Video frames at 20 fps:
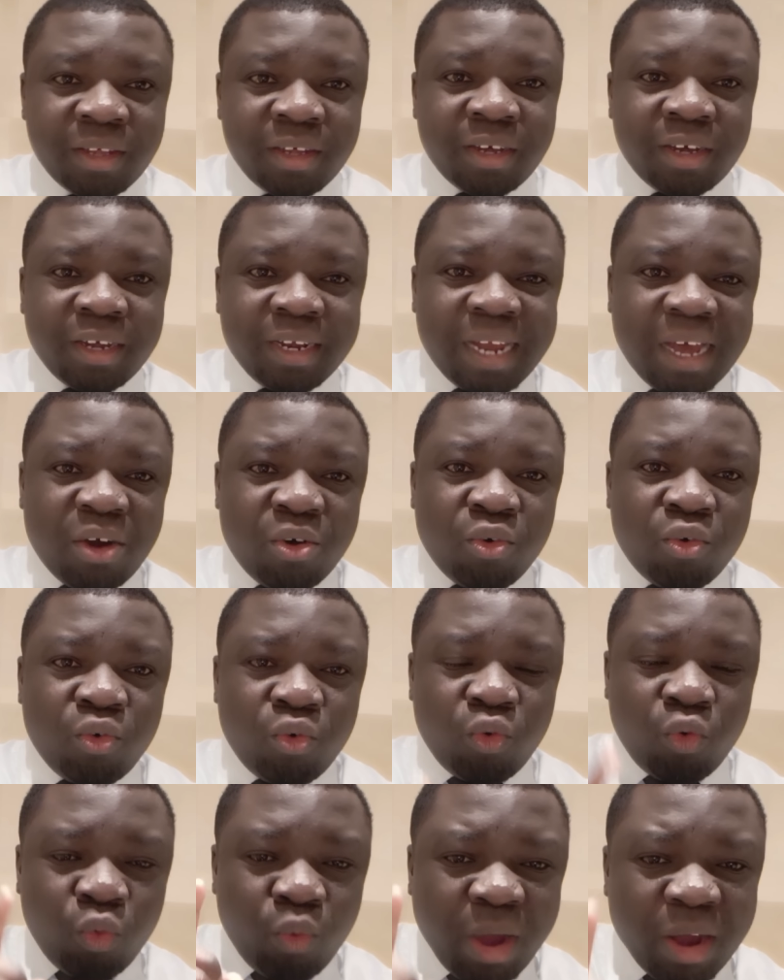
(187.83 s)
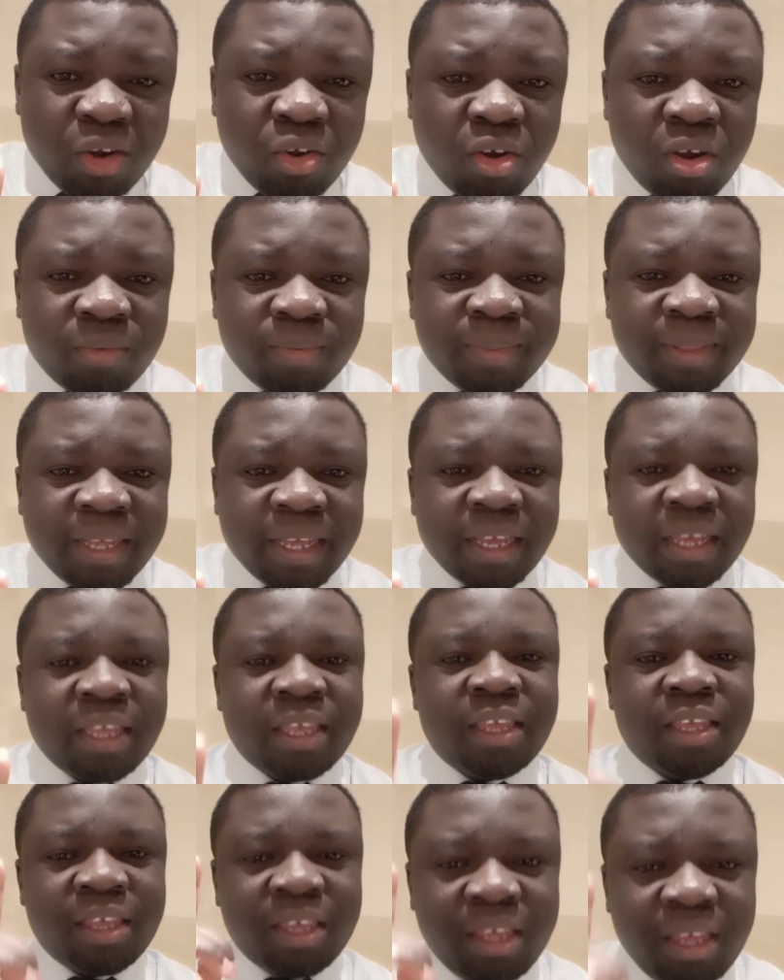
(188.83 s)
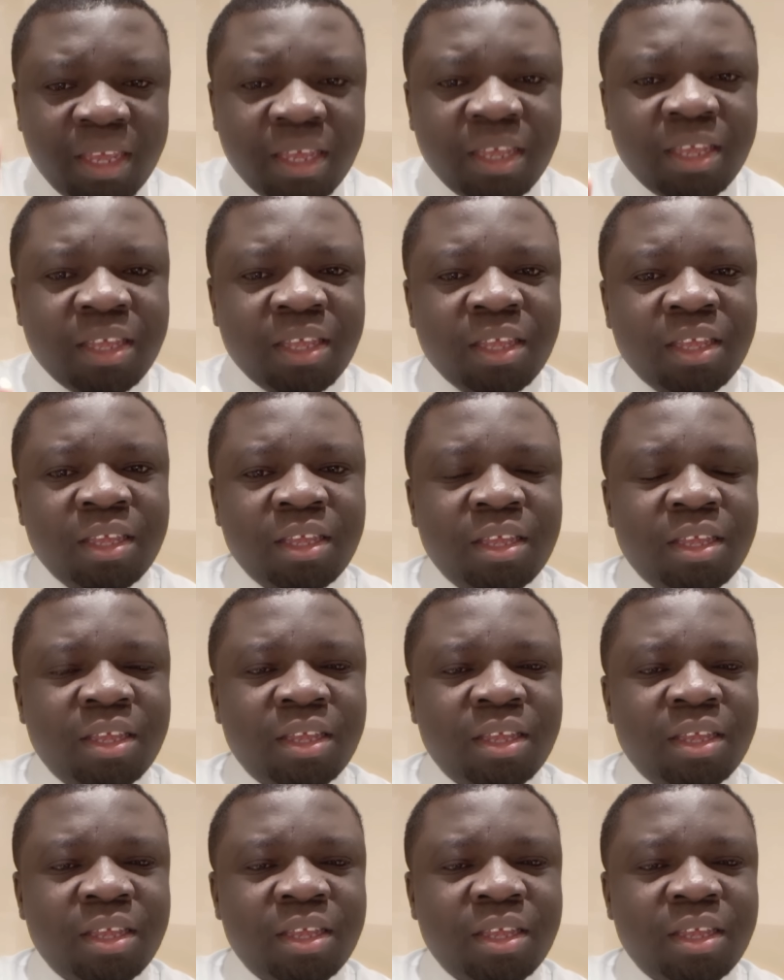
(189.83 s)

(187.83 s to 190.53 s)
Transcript: Now, one of the key